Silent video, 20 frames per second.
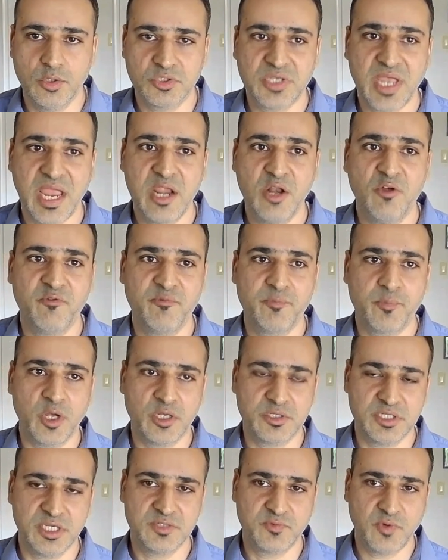sign-off
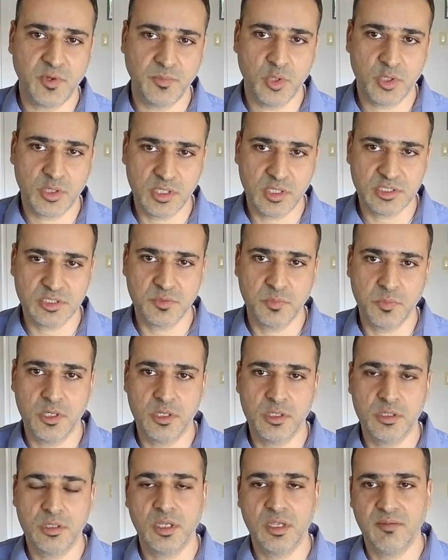process from your
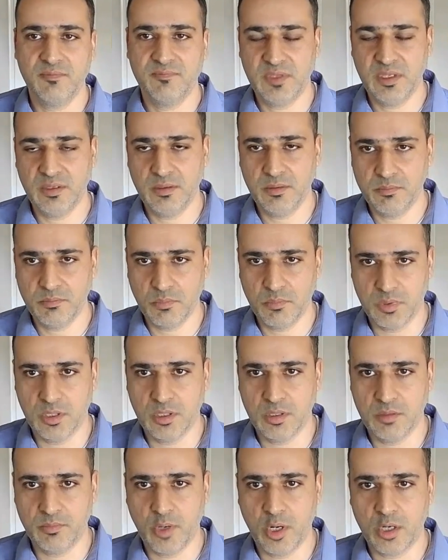customer. If the
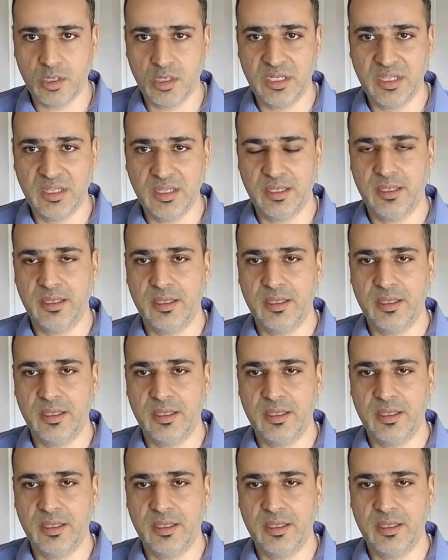model